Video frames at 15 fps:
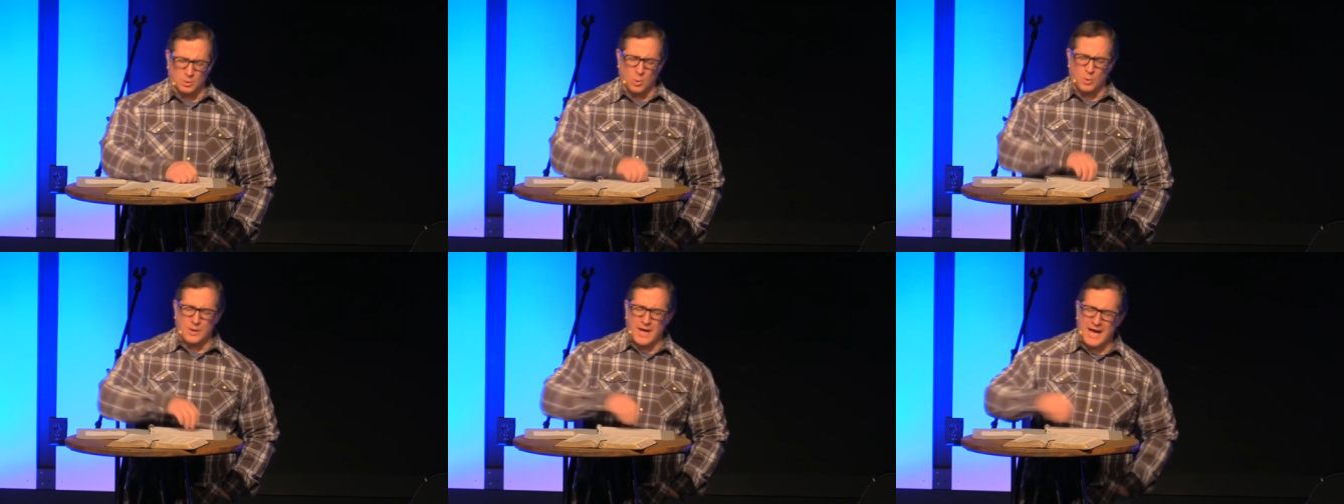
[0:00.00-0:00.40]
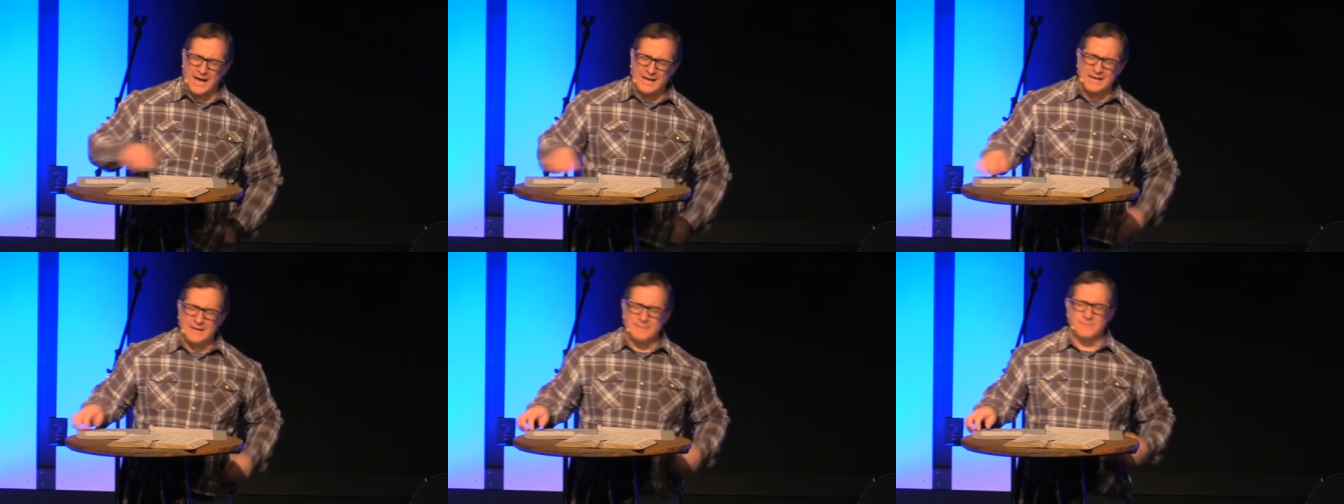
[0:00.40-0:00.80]
Lord,
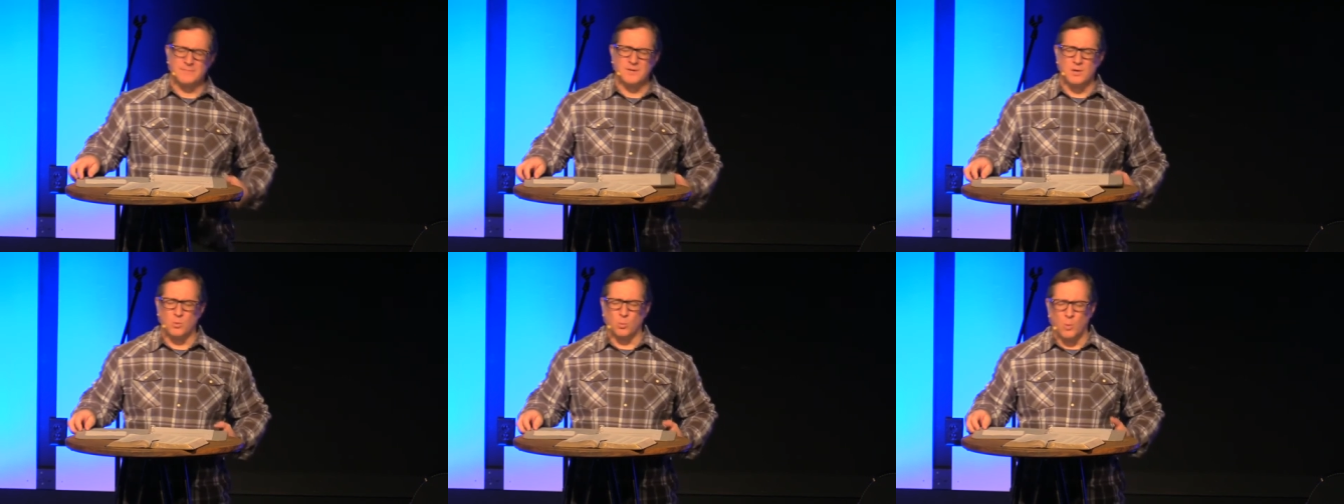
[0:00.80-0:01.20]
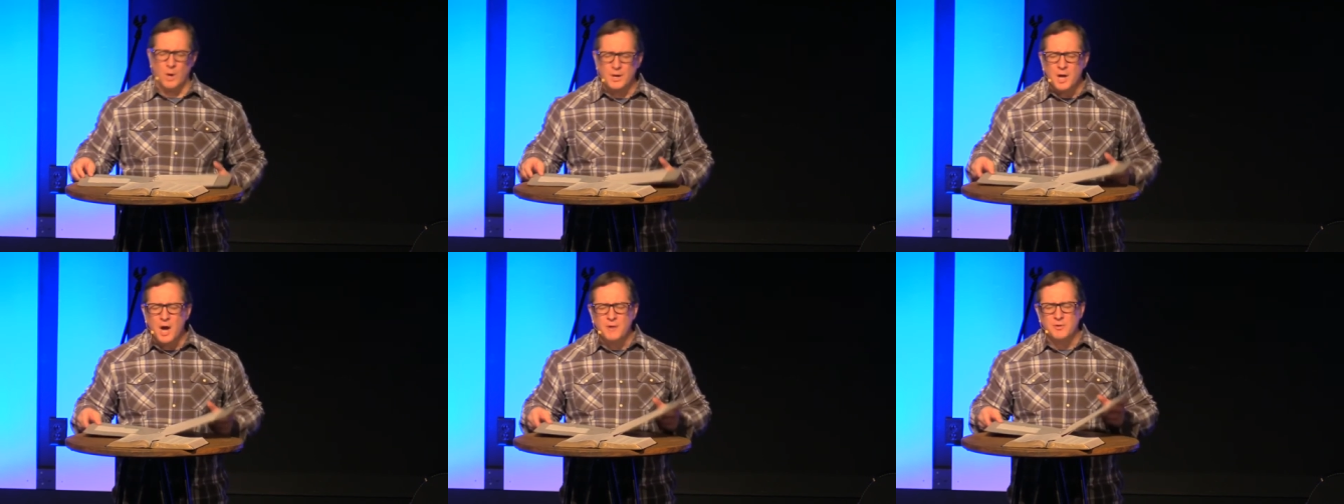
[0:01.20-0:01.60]
I am
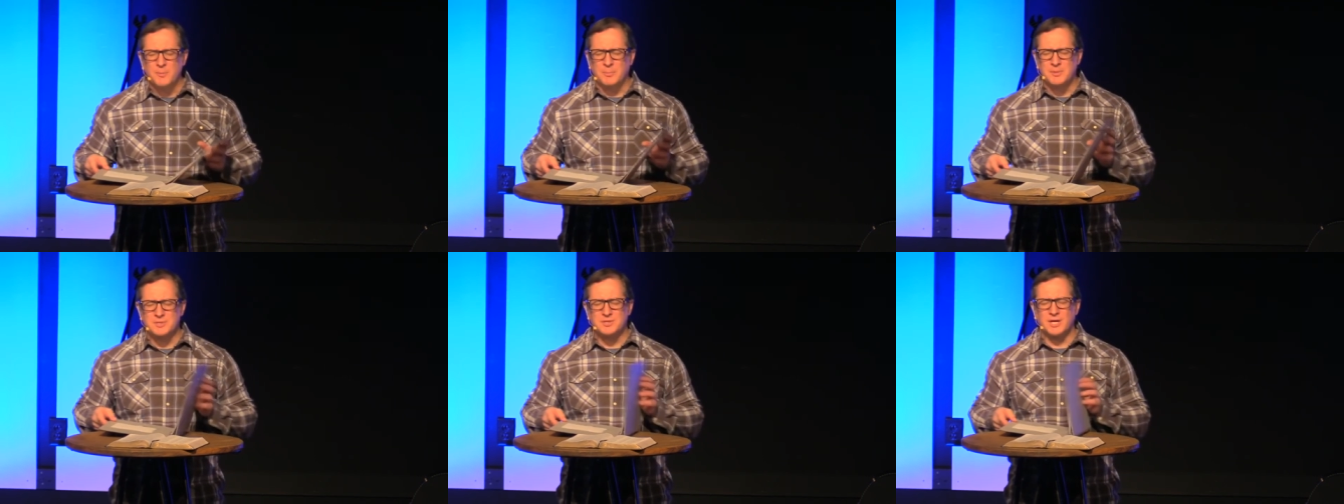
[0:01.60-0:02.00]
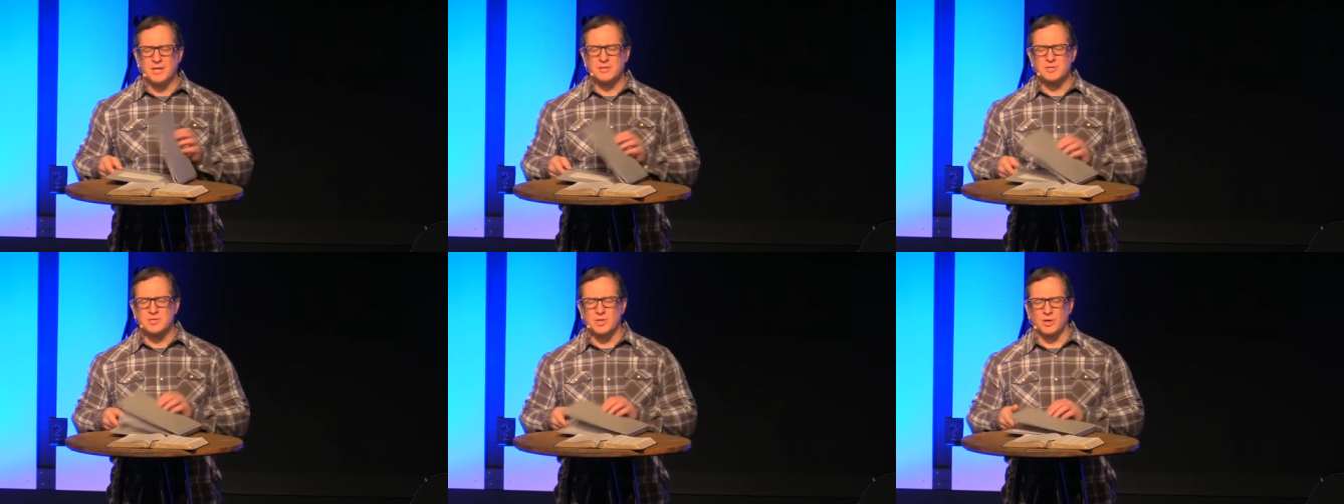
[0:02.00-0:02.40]

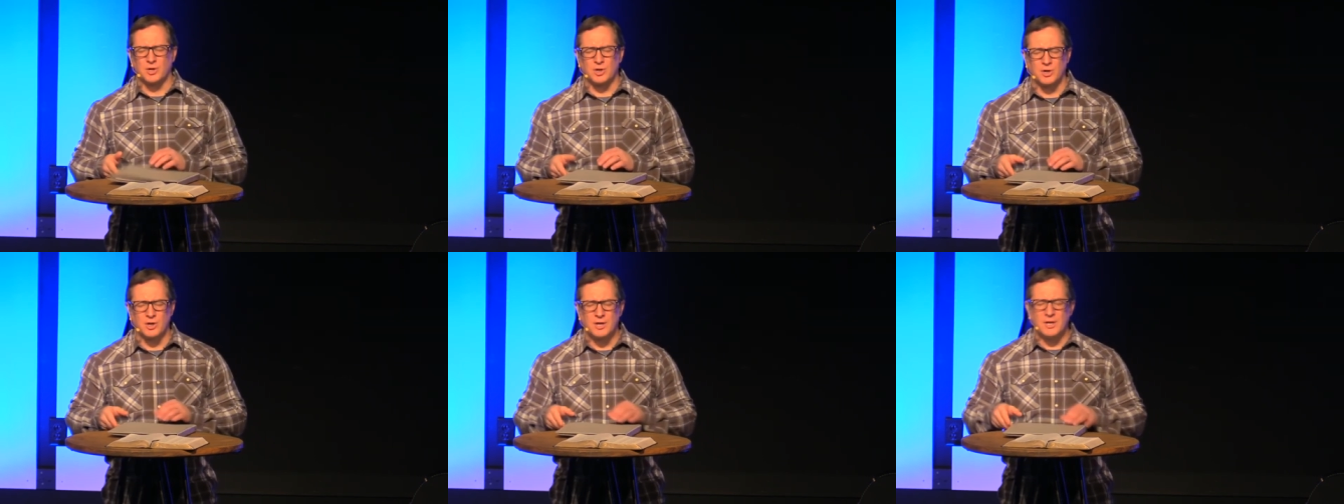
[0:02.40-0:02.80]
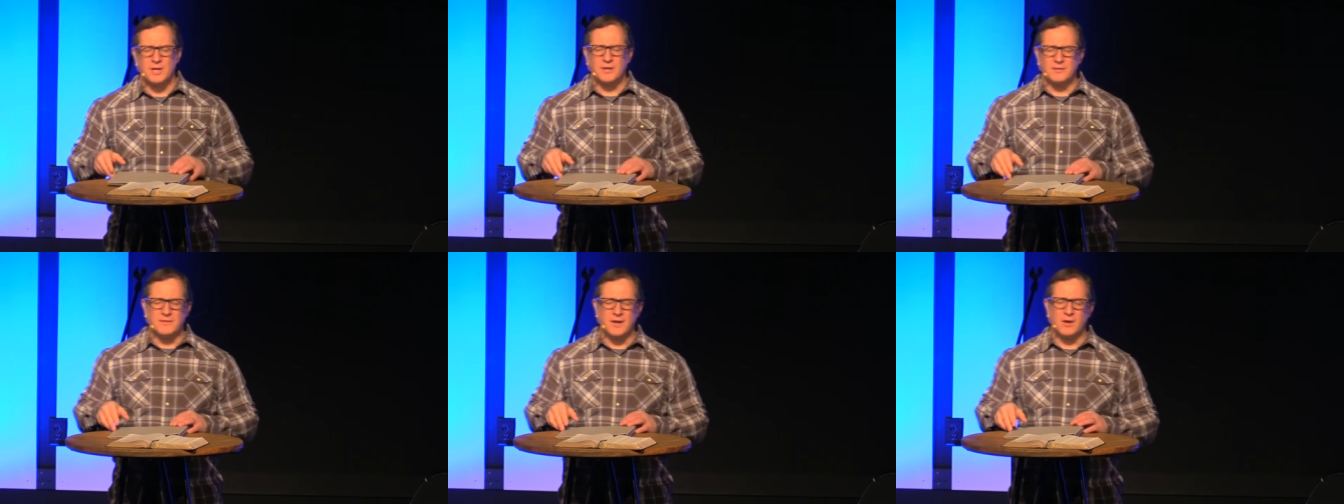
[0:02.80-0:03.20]
100% sure
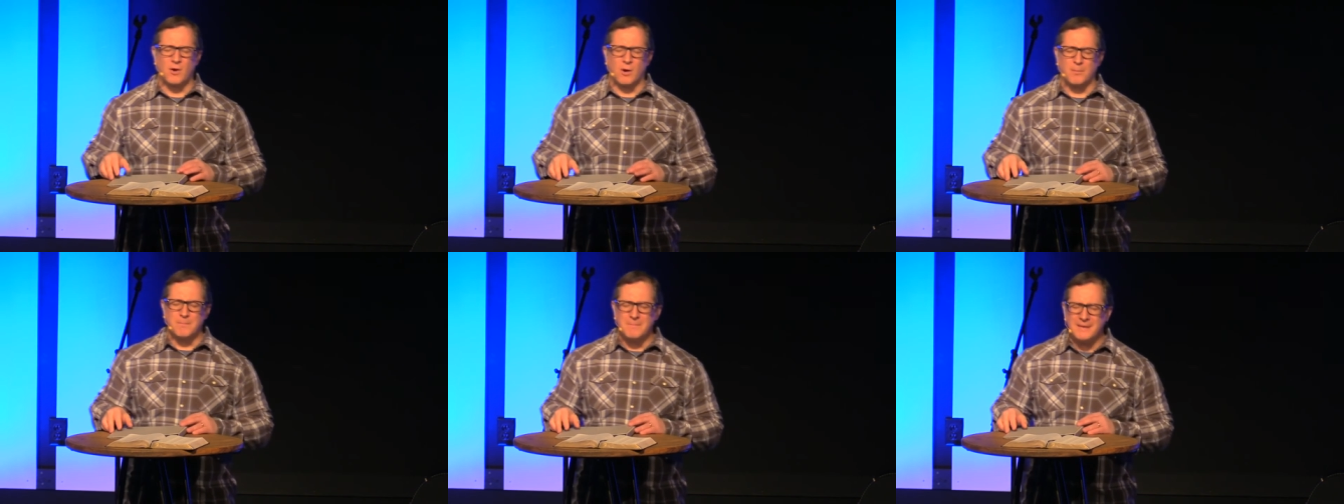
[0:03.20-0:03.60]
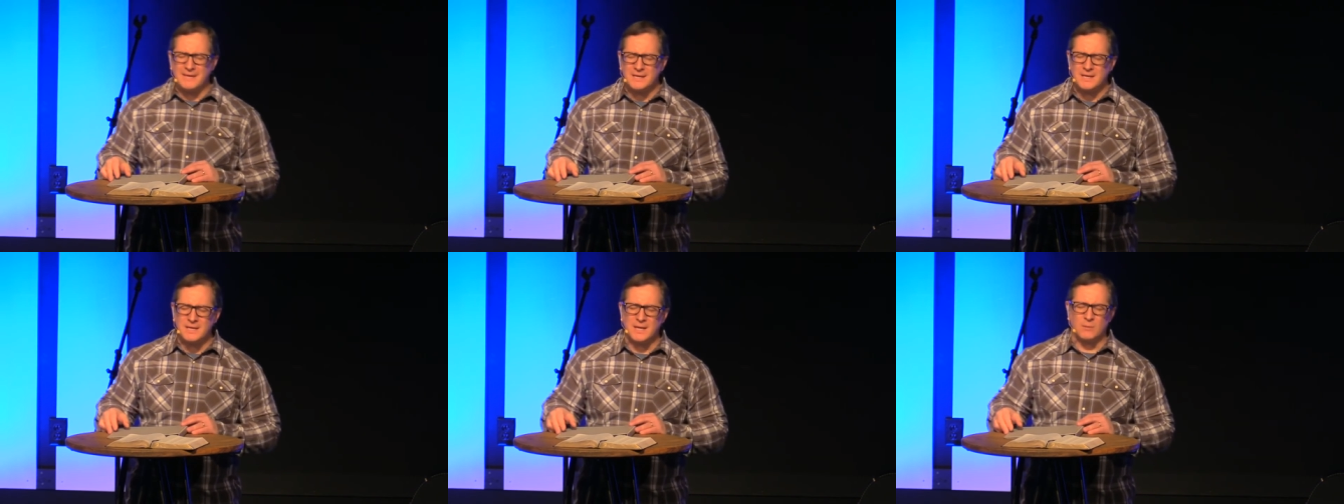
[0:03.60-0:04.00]
there are
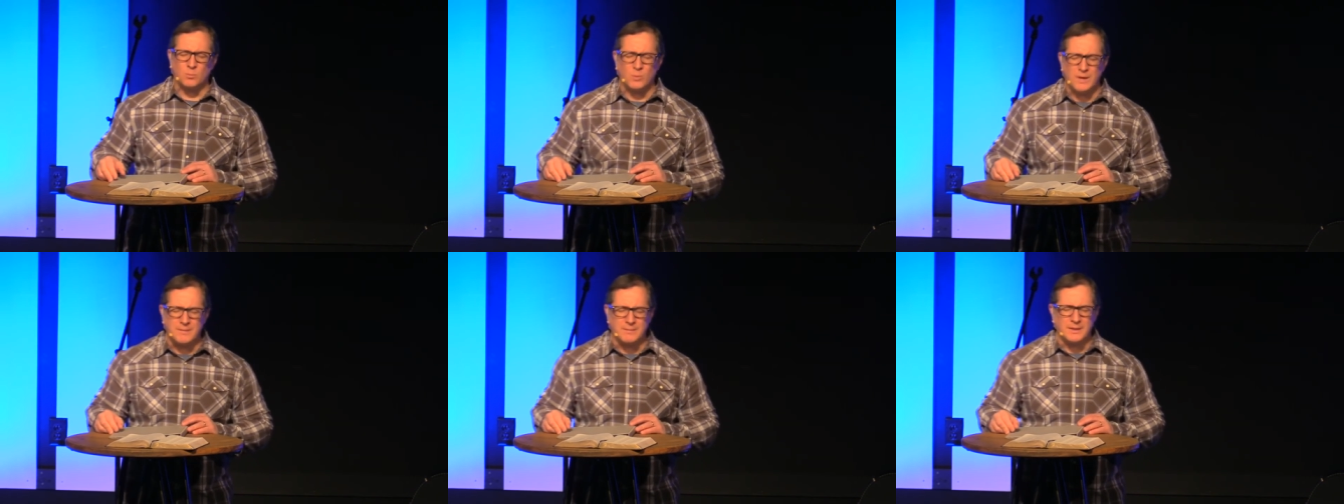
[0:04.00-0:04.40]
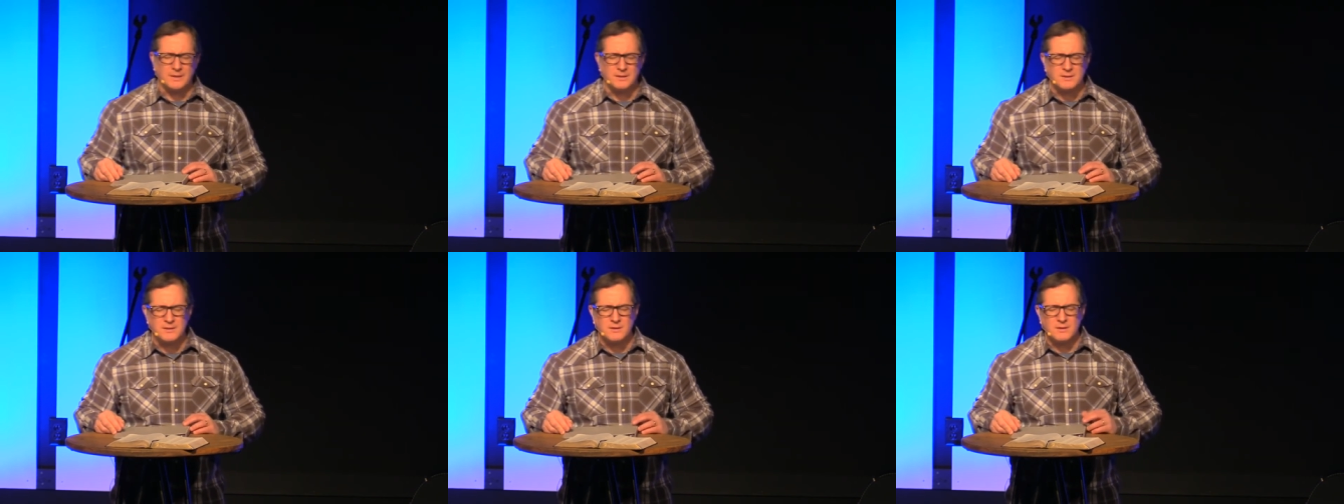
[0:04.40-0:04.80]
men and
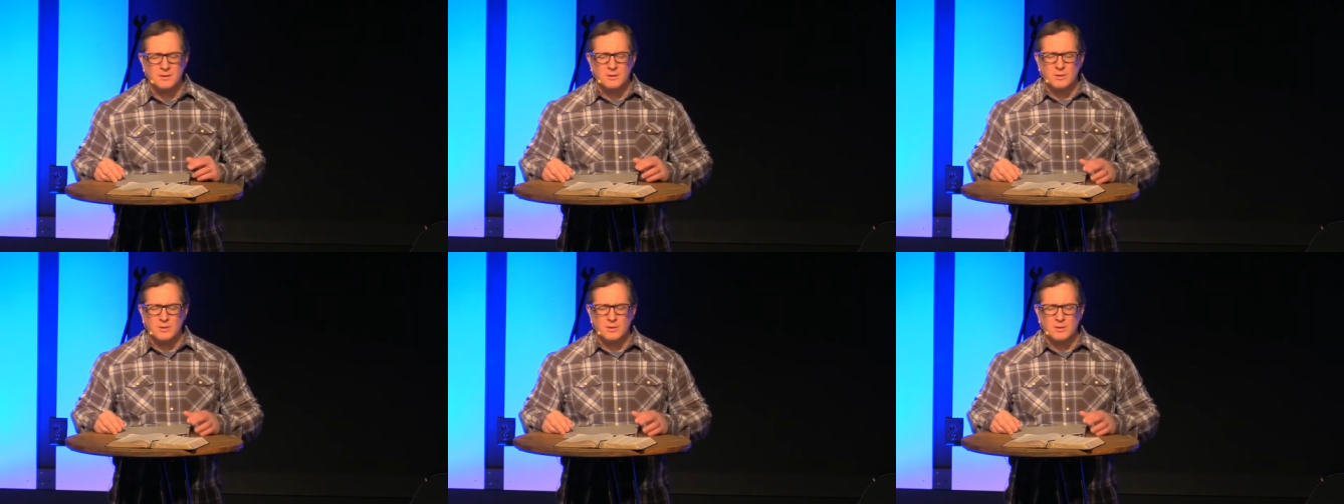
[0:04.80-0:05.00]
women